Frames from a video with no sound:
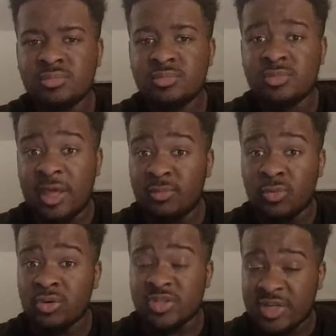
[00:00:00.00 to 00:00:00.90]
Nate
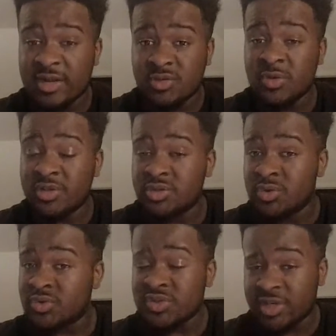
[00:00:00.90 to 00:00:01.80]
Moore decided to
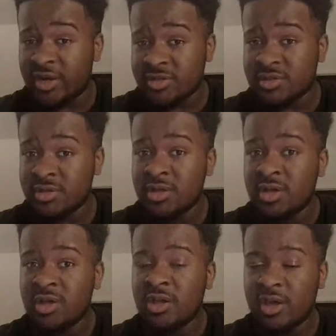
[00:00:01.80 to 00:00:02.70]
introduce this character
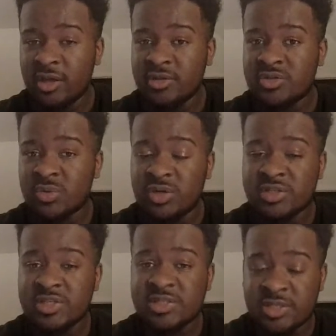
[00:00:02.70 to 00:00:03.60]
in
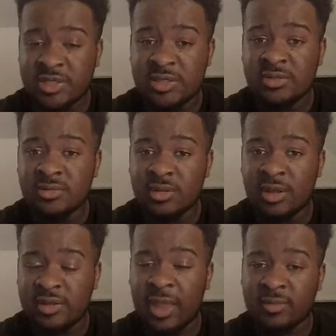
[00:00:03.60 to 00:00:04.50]
2016
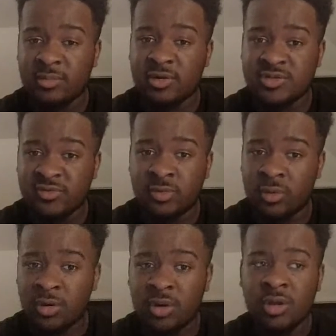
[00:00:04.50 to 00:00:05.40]
in Captain America Civil
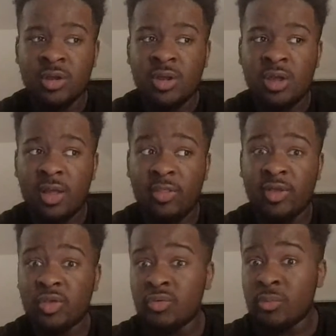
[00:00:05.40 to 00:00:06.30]
War, and
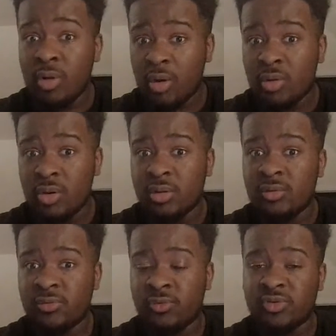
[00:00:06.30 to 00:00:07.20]
then you were brought on
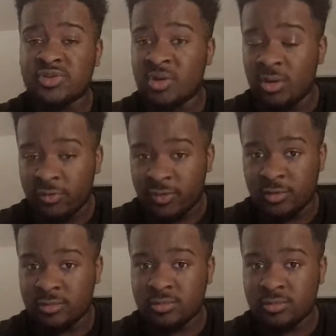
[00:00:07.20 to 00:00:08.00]
for the solo film.